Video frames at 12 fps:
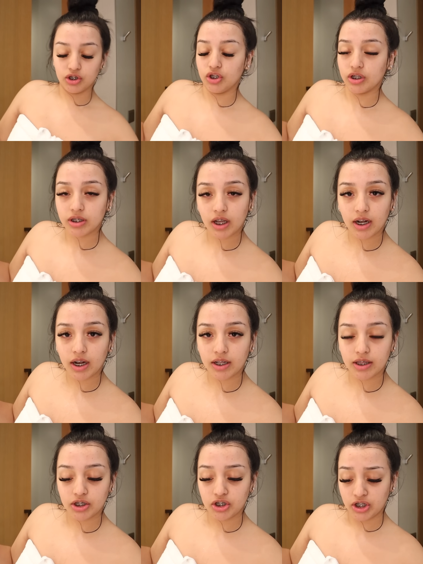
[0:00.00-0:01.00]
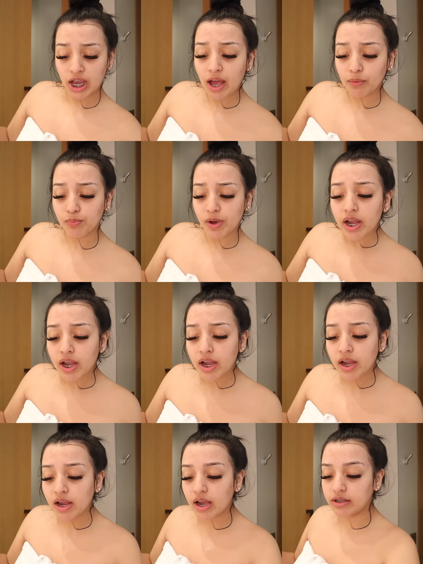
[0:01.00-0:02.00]
just got out of the
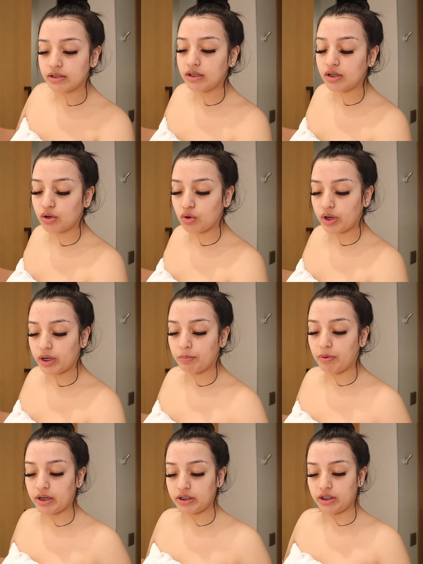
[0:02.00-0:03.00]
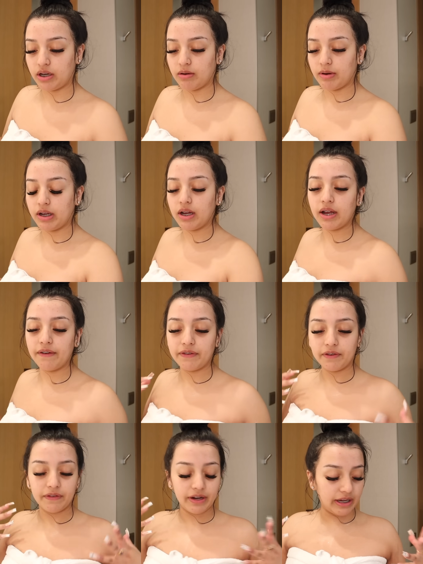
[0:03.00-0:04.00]
shower. I took a quick body shower. Oh, I
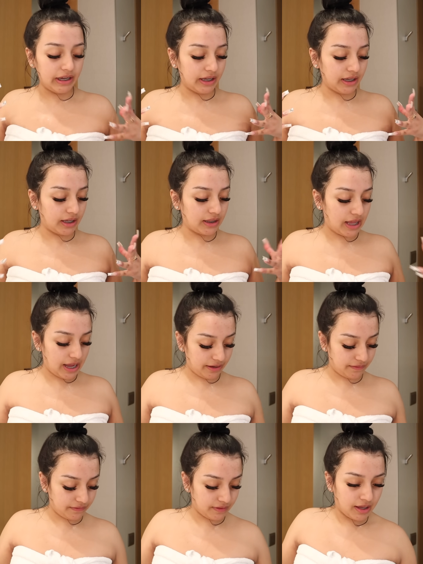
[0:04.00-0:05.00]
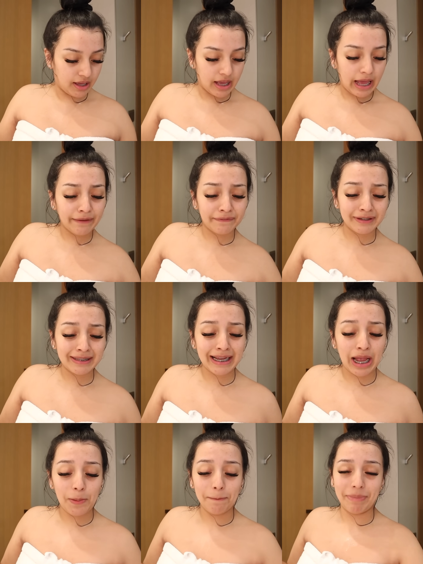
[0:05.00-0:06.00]
feel very alive. I feel like
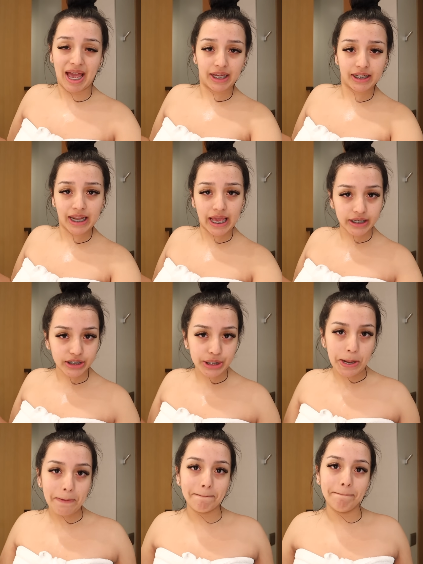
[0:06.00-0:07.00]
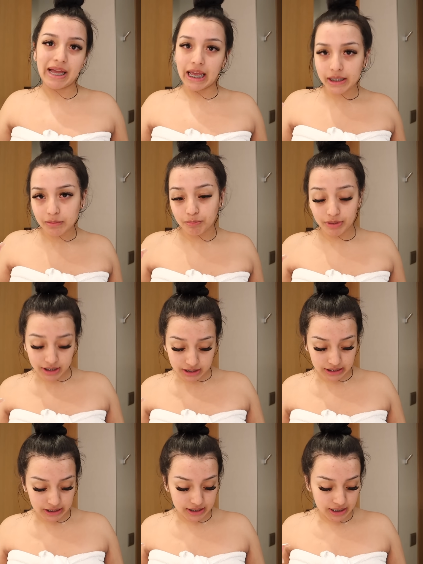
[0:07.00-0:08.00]
I'm back in action, back in
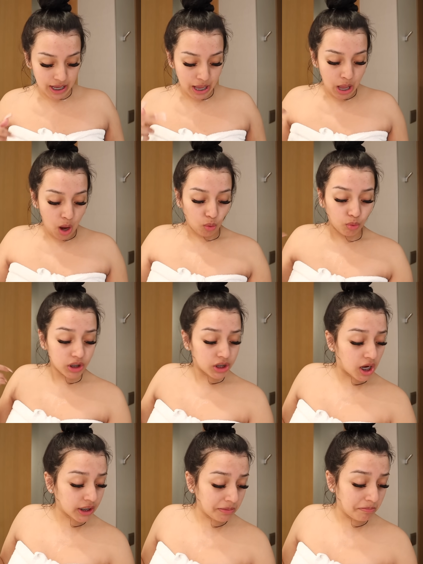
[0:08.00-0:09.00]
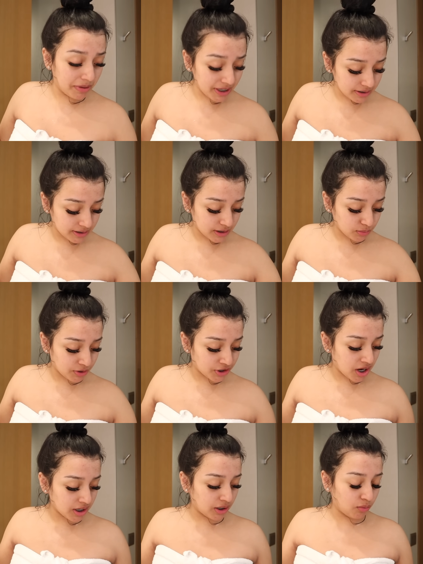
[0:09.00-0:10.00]
business. We're talking business, we're
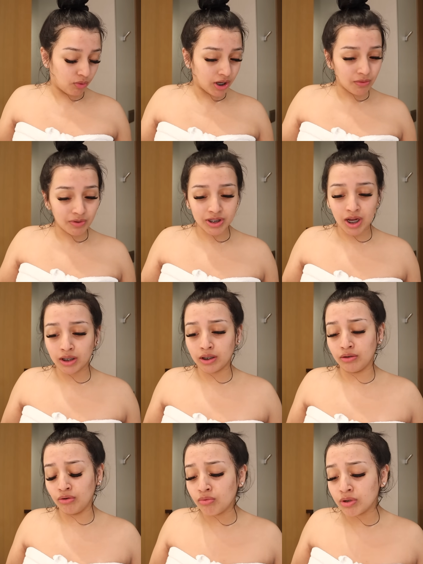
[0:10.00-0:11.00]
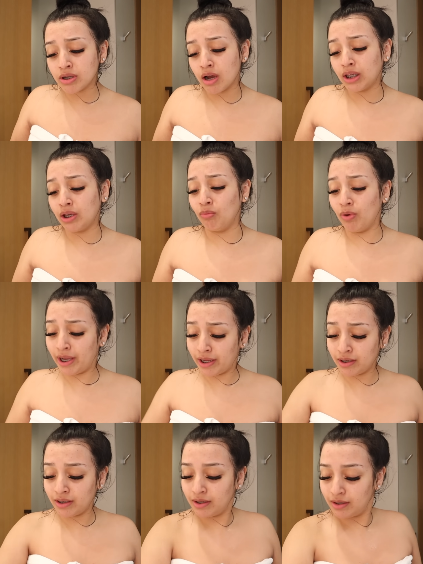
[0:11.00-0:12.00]
talking where, we're talking who, we're talking
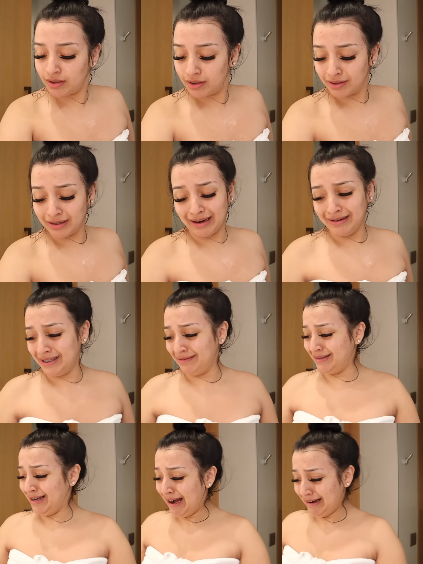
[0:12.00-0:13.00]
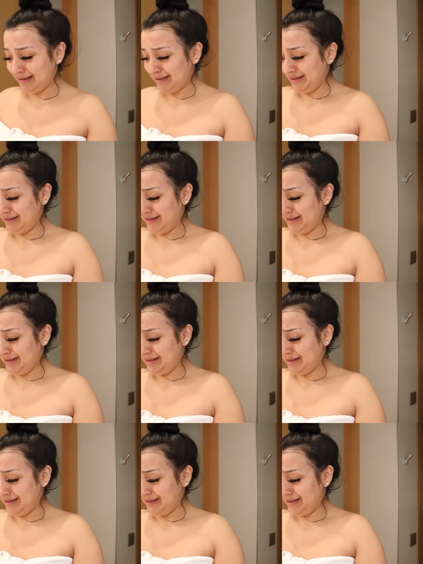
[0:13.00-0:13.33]
when. I don't even know.